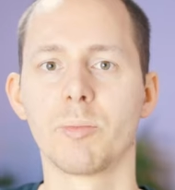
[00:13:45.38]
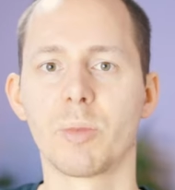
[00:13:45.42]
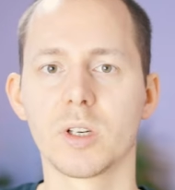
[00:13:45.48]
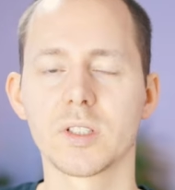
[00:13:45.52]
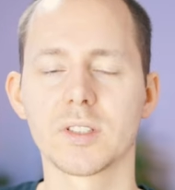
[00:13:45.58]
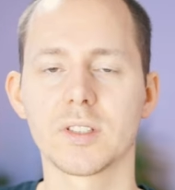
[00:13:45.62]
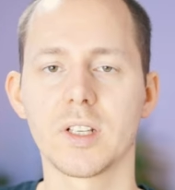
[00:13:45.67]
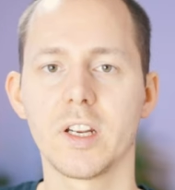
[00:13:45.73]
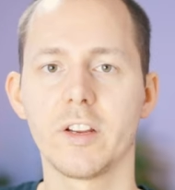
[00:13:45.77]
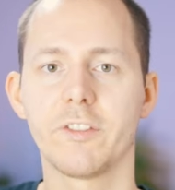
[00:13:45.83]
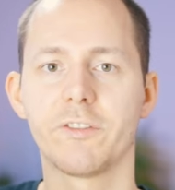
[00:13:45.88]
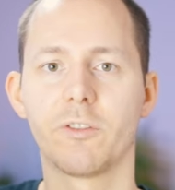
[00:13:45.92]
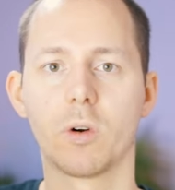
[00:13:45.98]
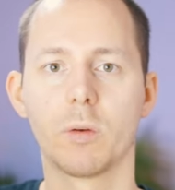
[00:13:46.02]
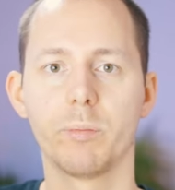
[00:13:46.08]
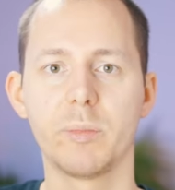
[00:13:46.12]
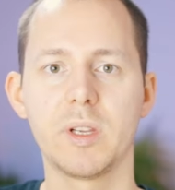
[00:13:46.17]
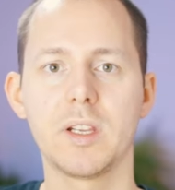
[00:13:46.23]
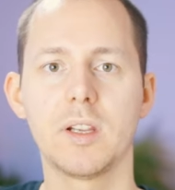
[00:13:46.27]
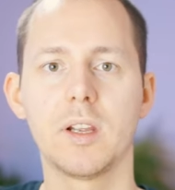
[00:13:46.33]
Personally, for
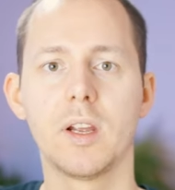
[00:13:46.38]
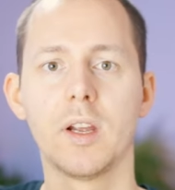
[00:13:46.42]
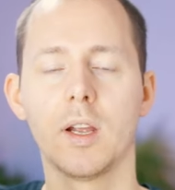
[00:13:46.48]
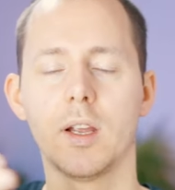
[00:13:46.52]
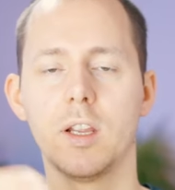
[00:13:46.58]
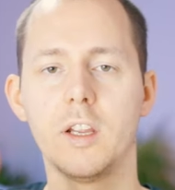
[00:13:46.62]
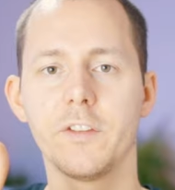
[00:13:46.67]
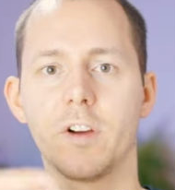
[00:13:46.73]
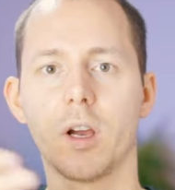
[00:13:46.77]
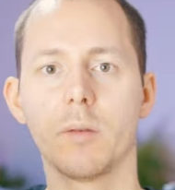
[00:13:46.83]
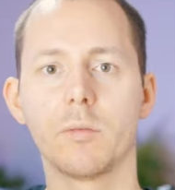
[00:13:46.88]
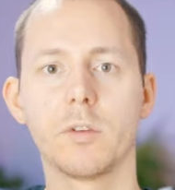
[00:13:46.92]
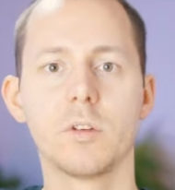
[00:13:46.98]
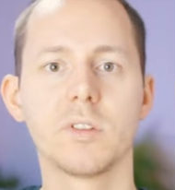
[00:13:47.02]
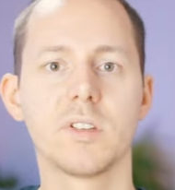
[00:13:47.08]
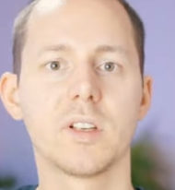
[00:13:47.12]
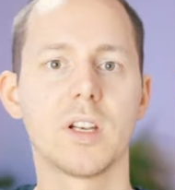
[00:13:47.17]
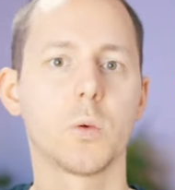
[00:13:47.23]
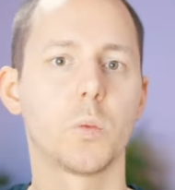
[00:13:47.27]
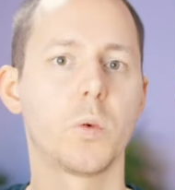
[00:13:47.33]
me, if I'm
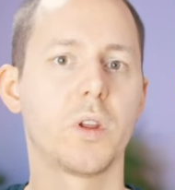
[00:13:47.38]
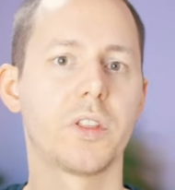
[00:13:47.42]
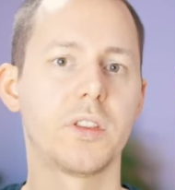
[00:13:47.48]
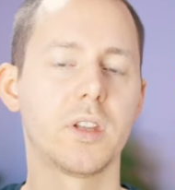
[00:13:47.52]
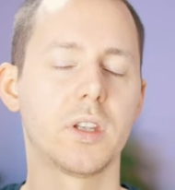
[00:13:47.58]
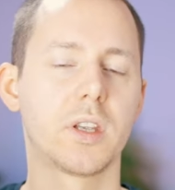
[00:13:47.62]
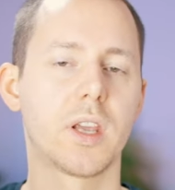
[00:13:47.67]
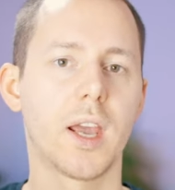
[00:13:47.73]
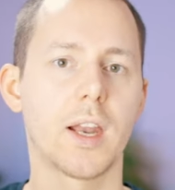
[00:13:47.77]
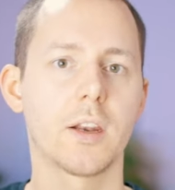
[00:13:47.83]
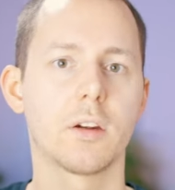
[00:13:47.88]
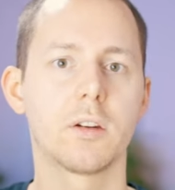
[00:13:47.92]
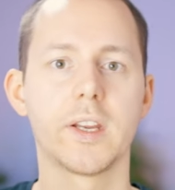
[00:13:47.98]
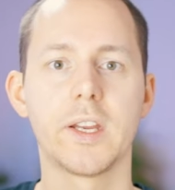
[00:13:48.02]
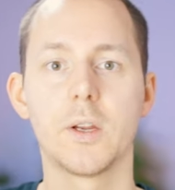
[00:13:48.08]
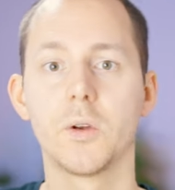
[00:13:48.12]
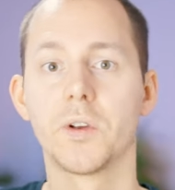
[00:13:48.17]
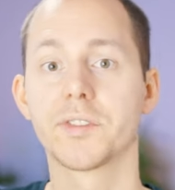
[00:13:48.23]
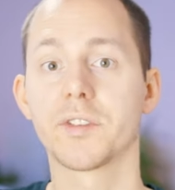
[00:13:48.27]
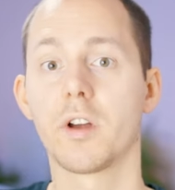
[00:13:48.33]
using it with the Canon
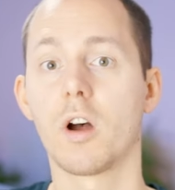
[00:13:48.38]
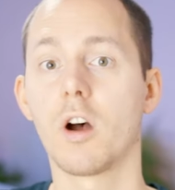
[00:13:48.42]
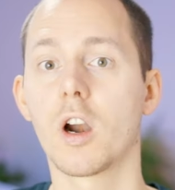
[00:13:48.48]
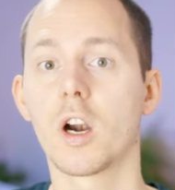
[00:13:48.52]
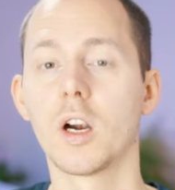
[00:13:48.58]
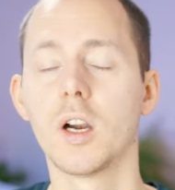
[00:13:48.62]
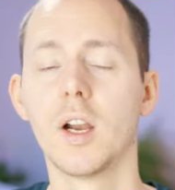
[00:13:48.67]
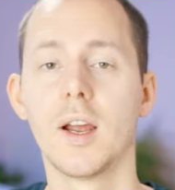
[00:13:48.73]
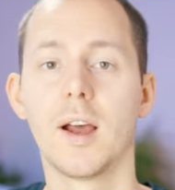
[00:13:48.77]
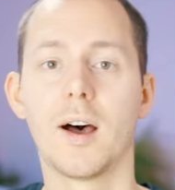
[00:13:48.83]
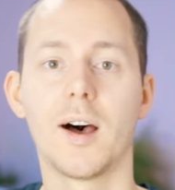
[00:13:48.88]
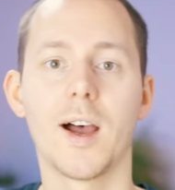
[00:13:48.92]
EOS R,